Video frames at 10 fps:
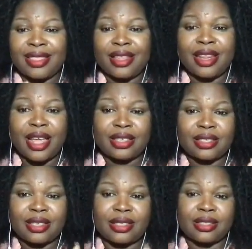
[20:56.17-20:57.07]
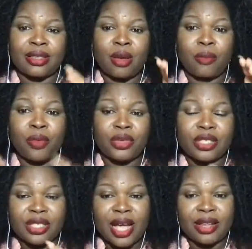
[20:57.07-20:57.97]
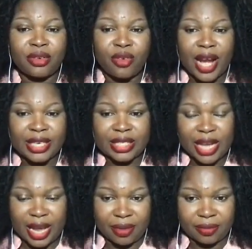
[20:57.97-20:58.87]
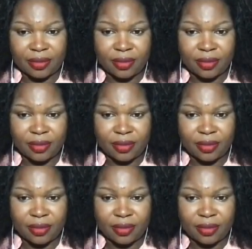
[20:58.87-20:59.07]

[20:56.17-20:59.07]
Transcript: The next is posting at the right time.